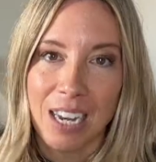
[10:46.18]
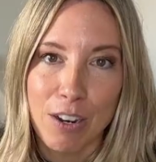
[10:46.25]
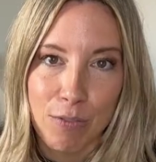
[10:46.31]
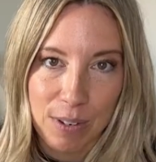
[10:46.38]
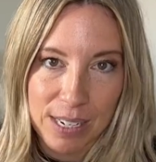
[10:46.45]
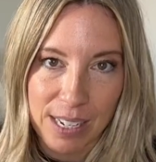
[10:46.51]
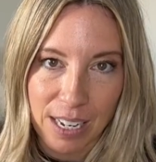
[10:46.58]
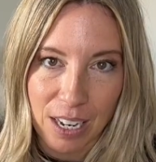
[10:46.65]
in
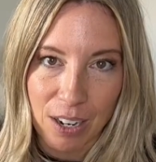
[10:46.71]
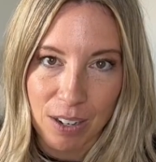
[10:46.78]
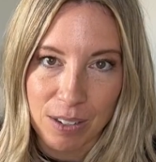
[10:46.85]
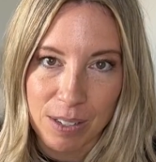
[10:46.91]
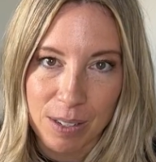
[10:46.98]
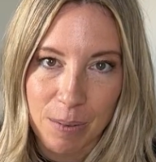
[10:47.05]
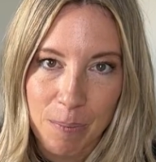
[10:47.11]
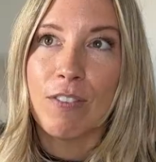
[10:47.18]
recent
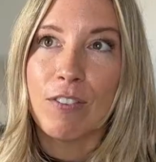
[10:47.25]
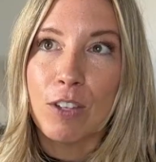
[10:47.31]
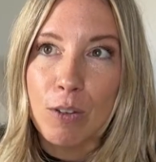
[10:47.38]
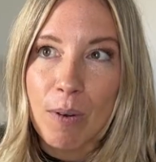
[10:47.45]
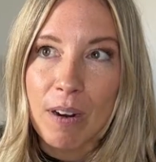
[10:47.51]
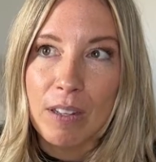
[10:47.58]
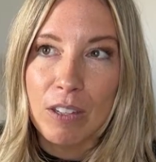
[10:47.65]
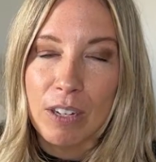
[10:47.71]
years. If you
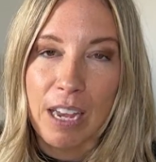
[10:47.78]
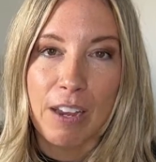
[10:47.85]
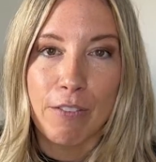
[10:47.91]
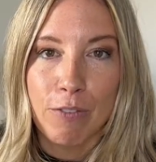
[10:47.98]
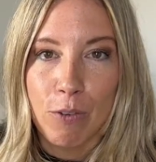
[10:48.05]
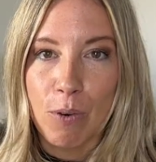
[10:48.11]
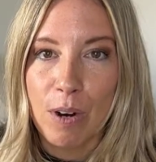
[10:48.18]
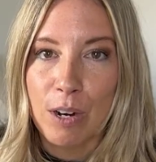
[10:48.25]
are looking
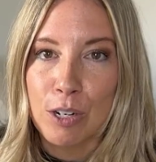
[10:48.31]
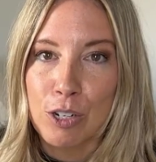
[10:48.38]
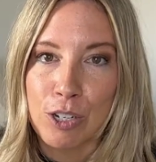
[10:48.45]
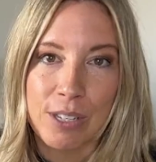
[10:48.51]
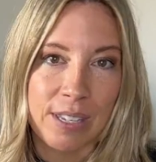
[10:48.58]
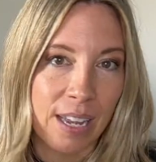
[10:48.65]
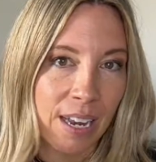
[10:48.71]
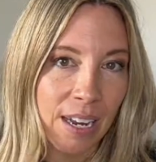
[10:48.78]
for
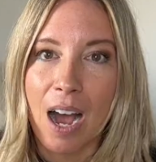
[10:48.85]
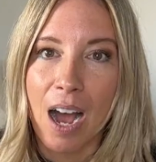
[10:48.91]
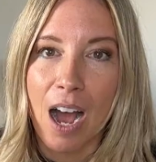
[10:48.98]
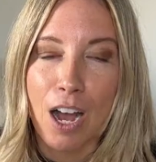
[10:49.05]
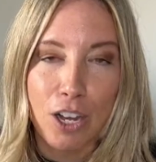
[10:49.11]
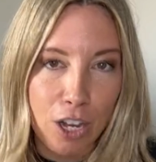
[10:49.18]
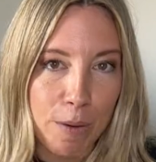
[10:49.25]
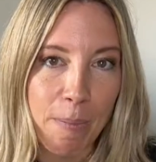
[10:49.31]
just like
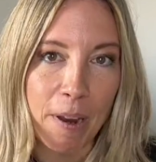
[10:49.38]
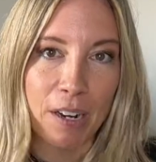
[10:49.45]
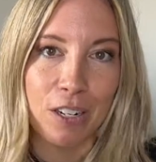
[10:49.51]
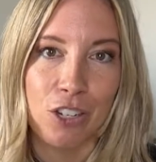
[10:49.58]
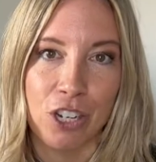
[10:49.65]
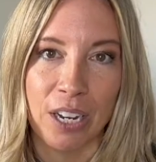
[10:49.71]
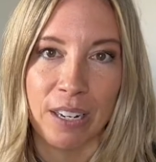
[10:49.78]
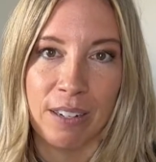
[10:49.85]
a good pair
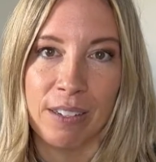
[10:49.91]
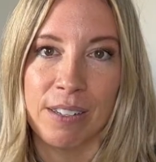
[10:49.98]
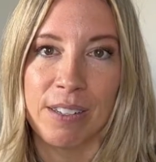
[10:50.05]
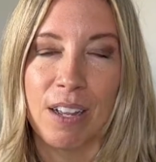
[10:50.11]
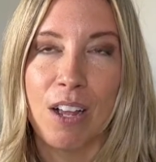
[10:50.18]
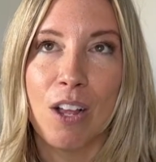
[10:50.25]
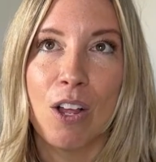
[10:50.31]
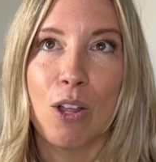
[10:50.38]
of jeans,
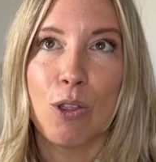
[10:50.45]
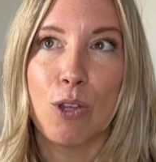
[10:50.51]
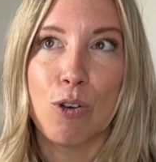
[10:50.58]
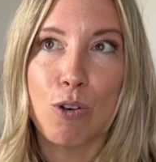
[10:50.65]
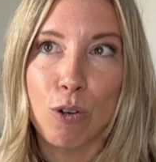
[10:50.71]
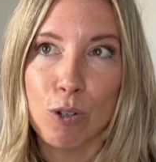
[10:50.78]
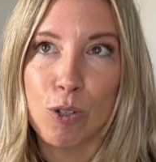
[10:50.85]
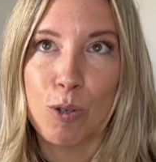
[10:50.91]
the
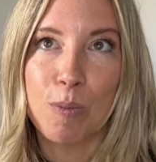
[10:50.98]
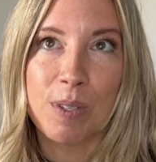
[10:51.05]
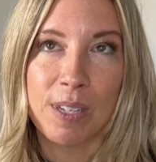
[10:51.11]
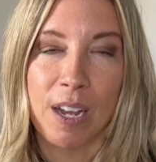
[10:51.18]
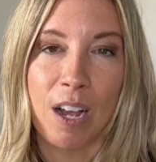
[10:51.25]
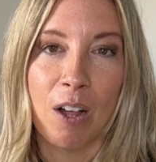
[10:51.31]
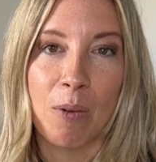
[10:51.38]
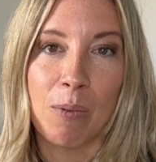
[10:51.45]
Nordstrom
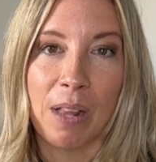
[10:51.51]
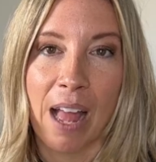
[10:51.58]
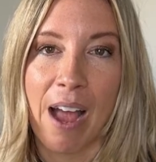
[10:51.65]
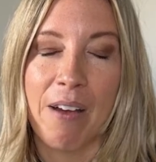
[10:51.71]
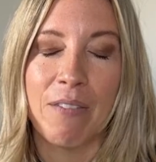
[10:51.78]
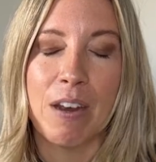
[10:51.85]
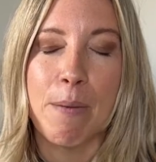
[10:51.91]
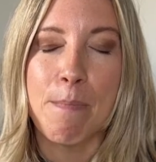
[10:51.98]
sale will
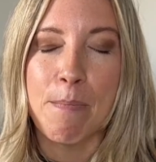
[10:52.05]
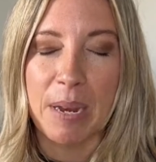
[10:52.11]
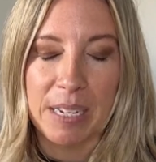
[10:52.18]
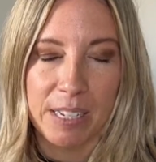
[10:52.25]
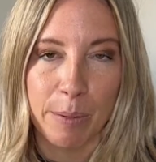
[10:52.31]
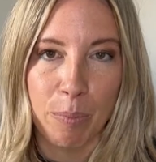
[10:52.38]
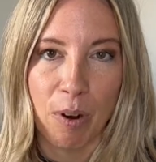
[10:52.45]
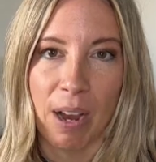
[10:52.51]
have an
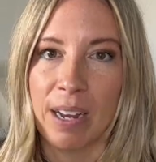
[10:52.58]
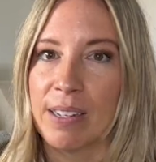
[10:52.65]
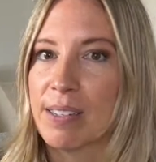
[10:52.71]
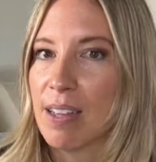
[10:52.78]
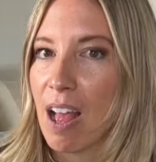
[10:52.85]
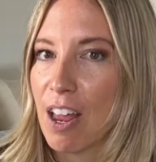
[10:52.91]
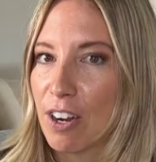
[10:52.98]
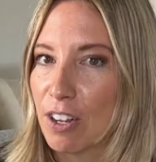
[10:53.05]
amazing
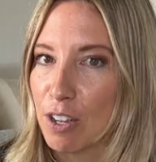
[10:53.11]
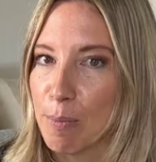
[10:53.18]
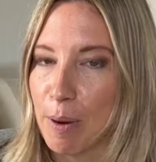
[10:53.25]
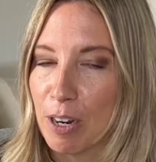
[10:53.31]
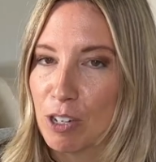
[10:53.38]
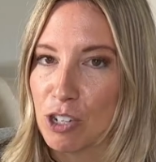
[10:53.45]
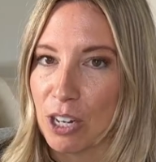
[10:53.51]
price on a good pair of